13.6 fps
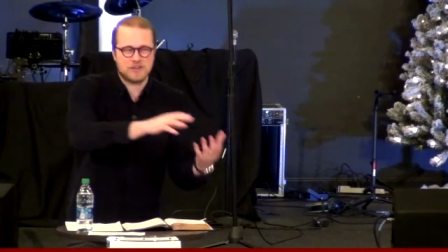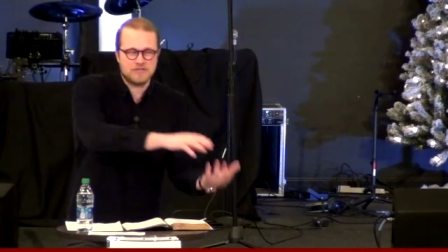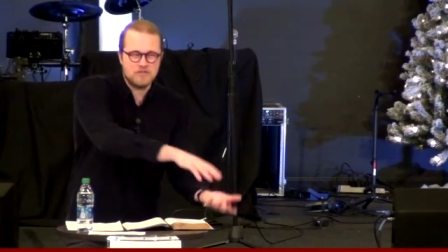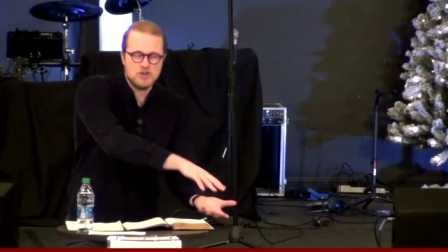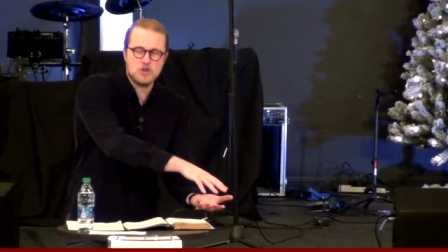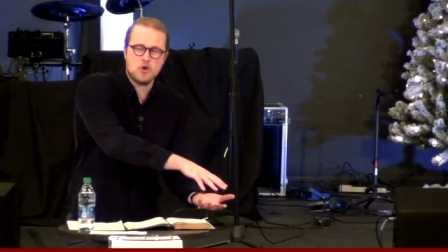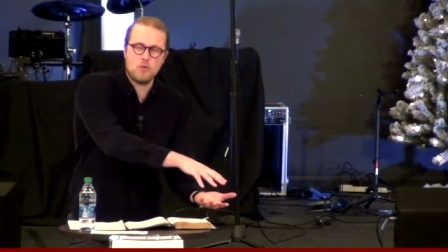
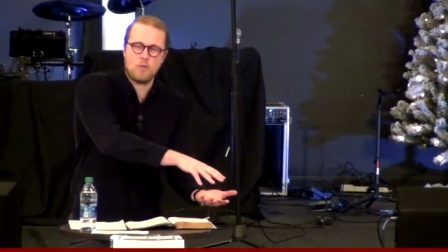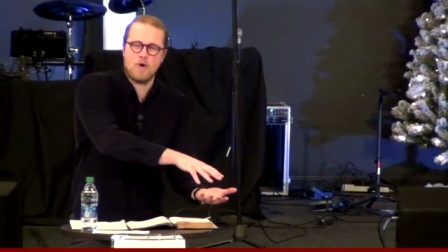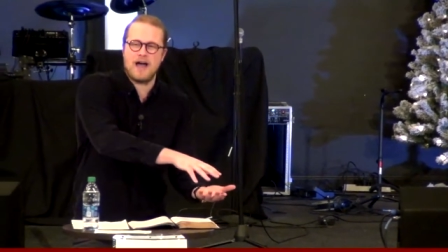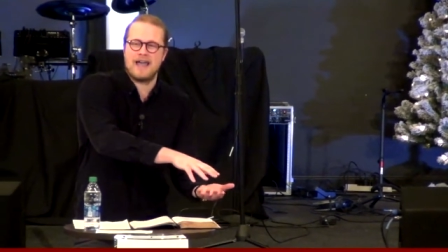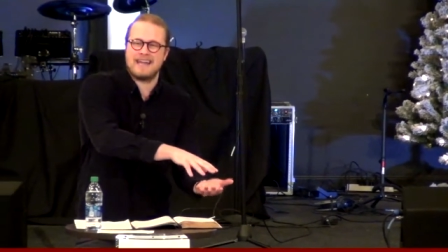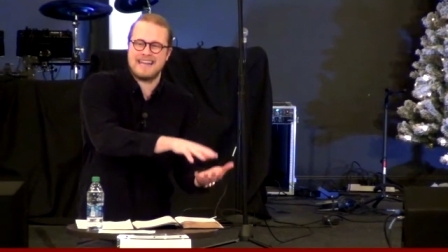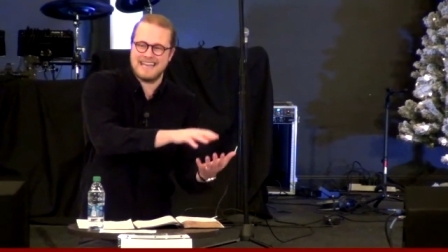of new
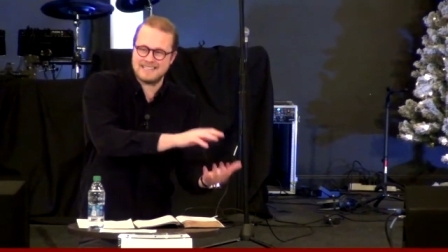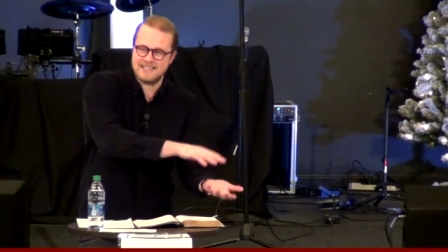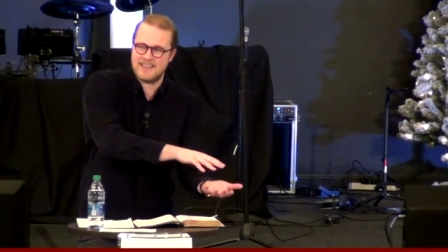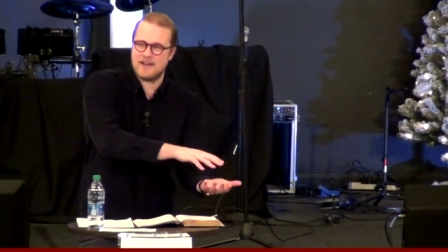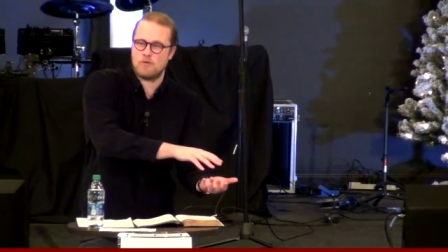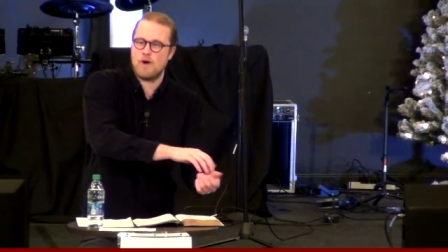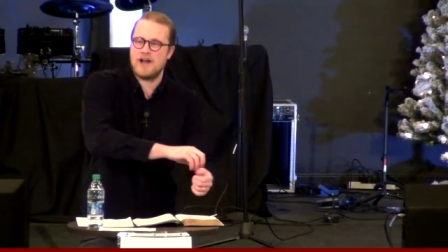wine into
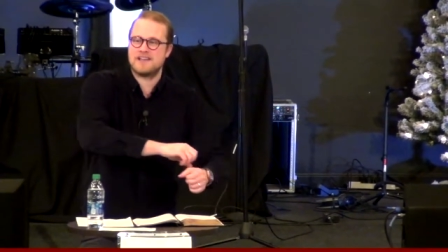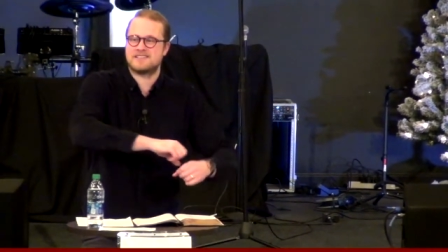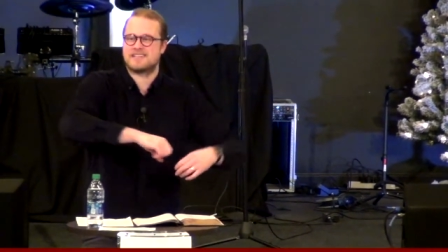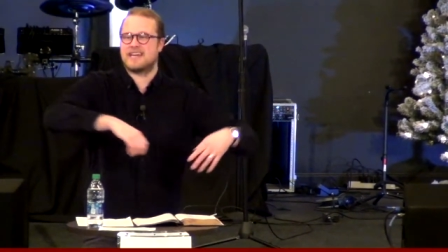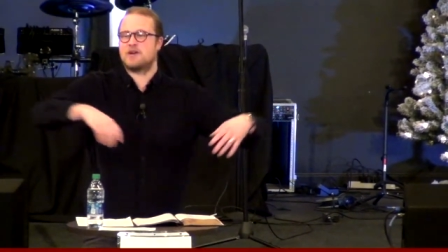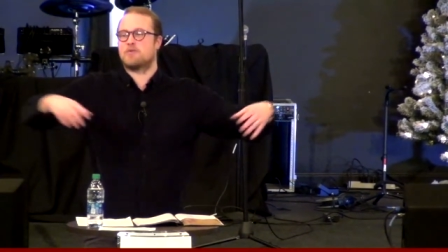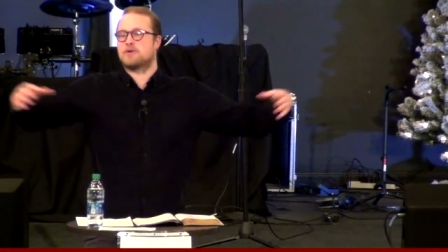that
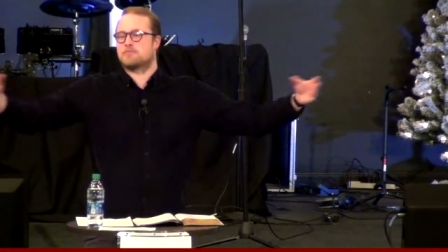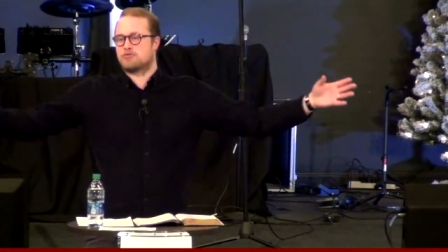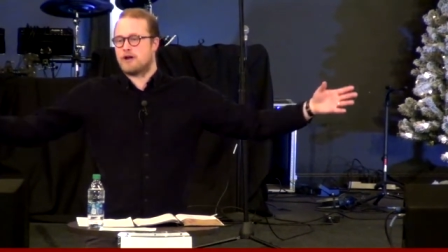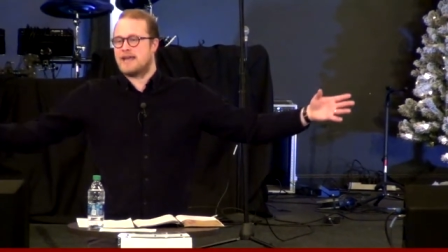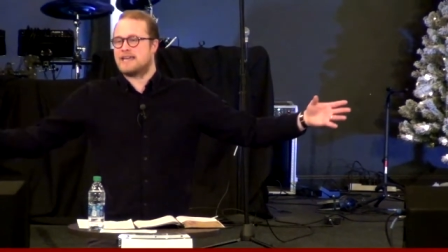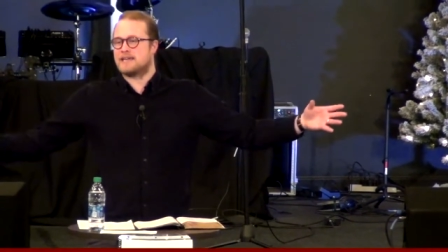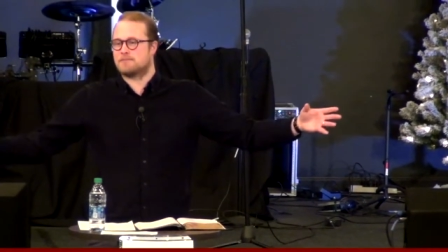wineskin, it would
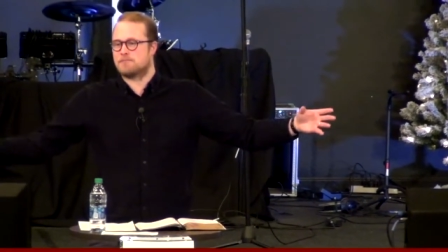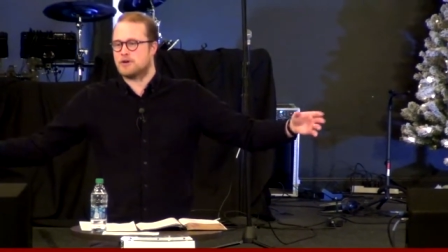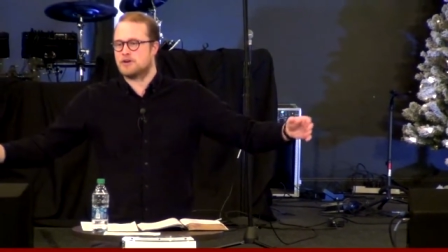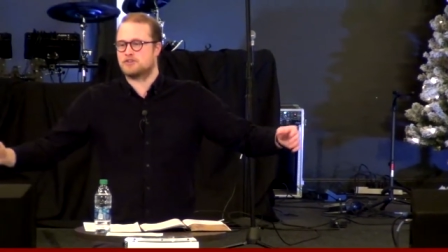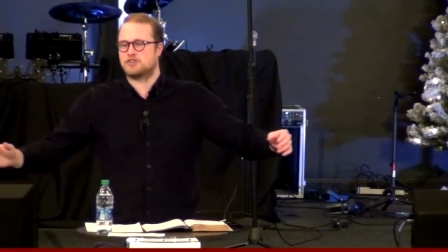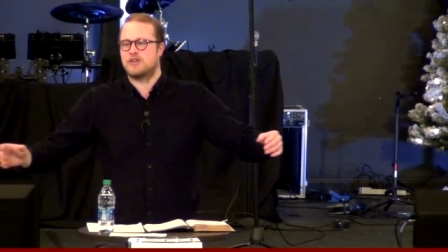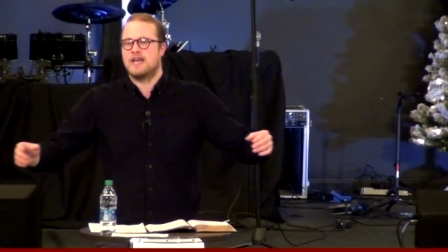break and
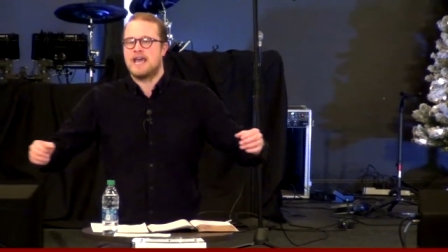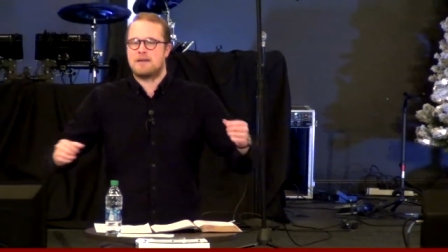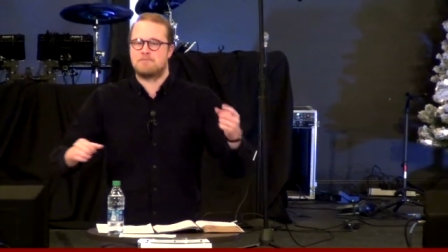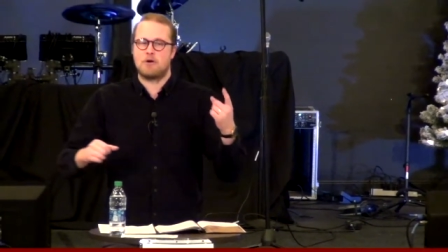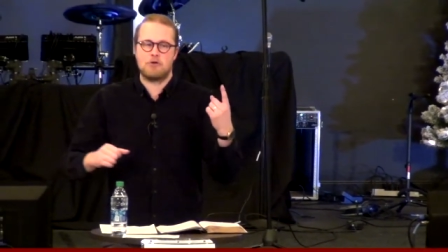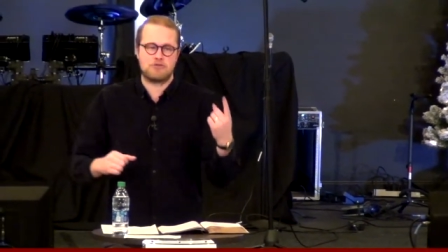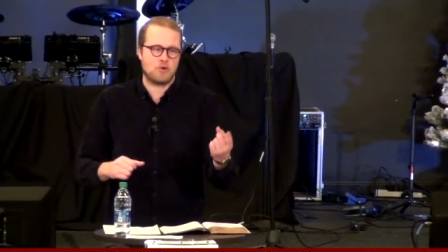burst, and
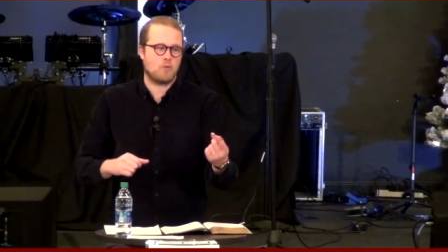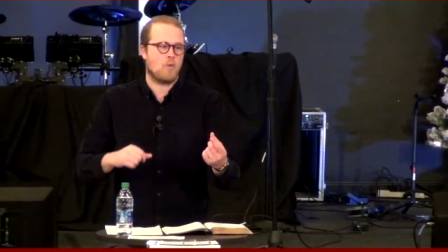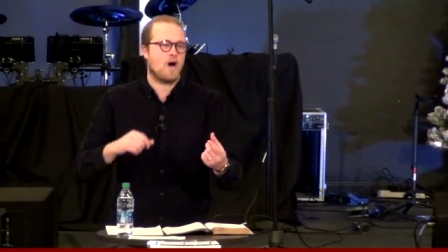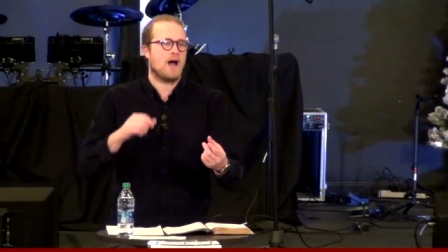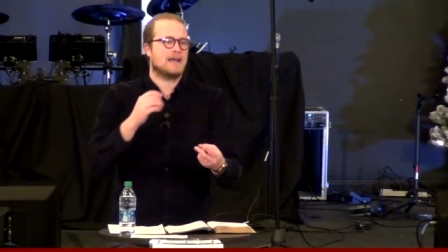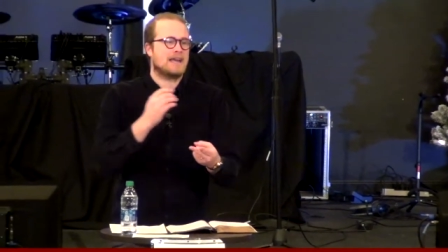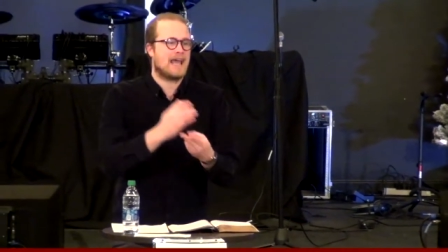both the
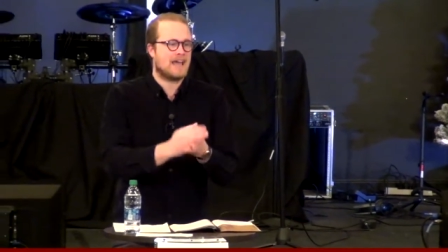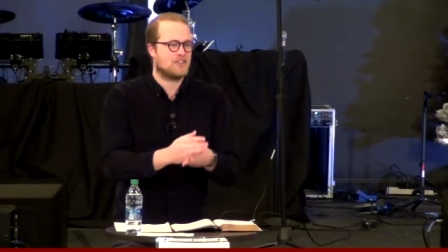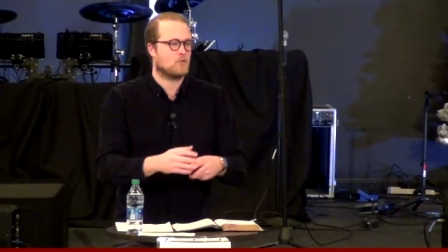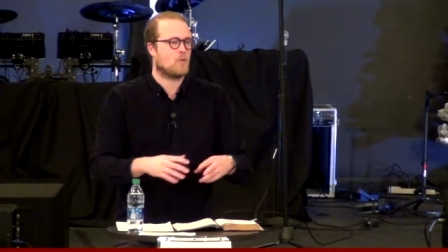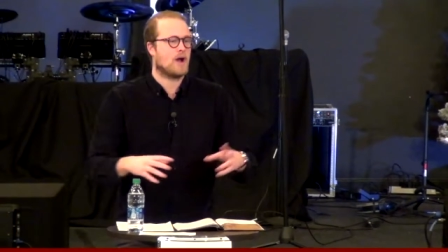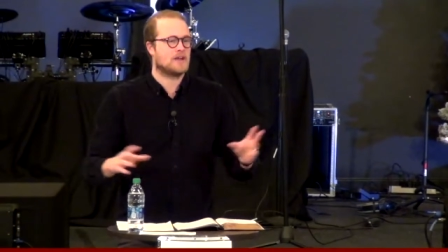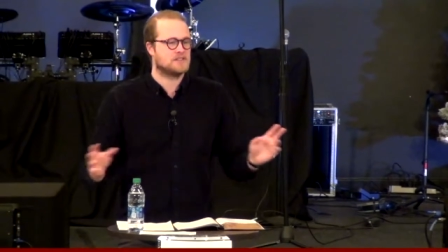wine and the
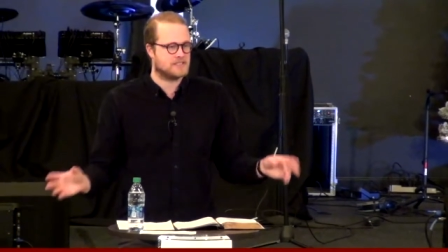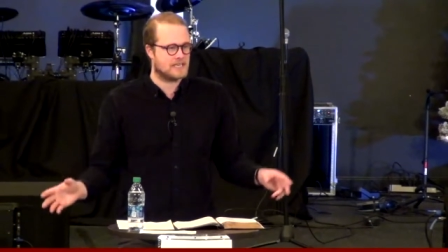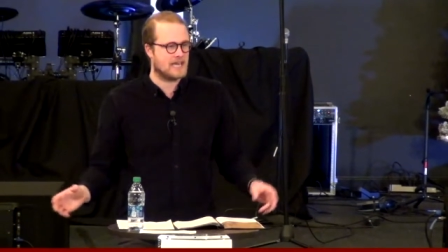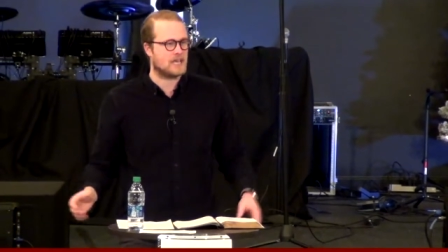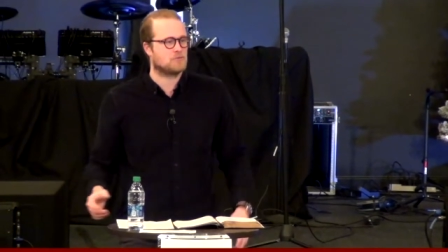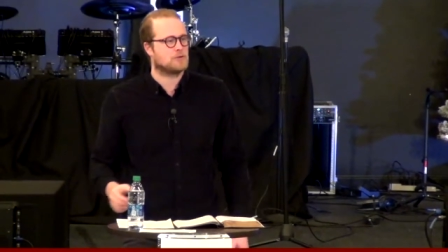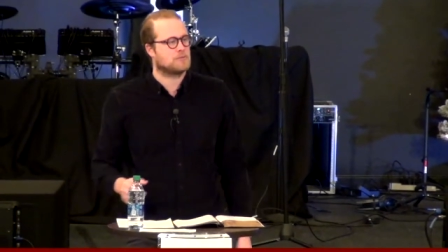
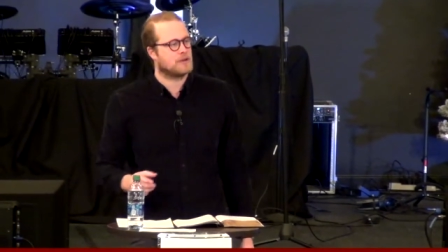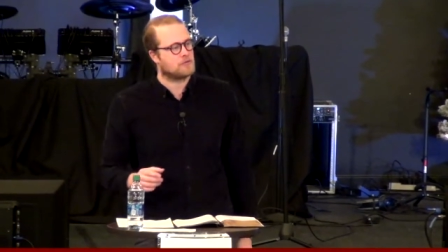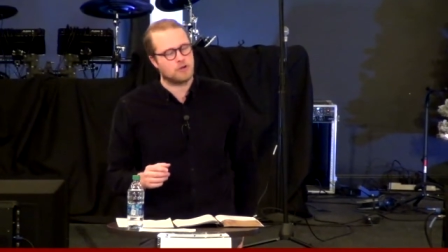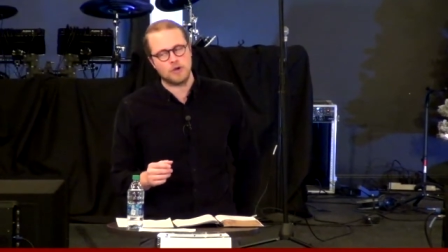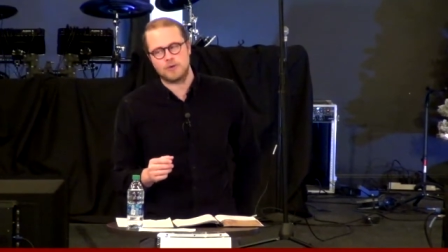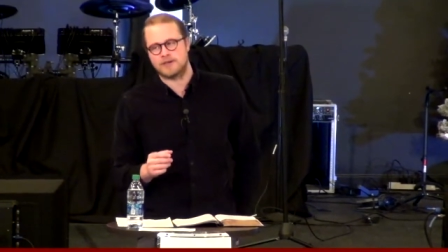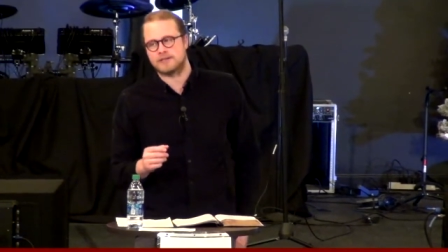wineskin would be
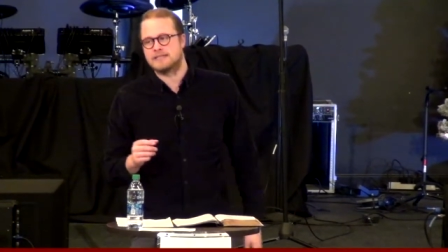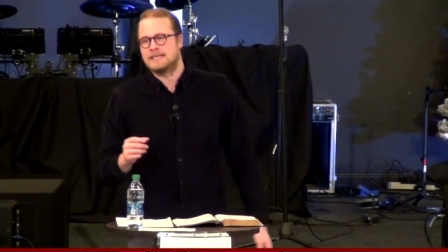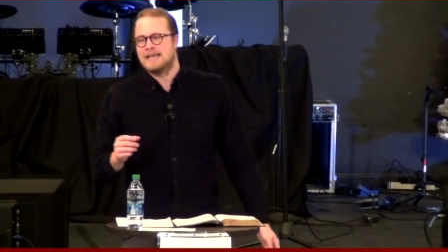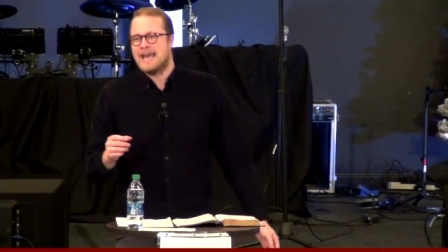ruined.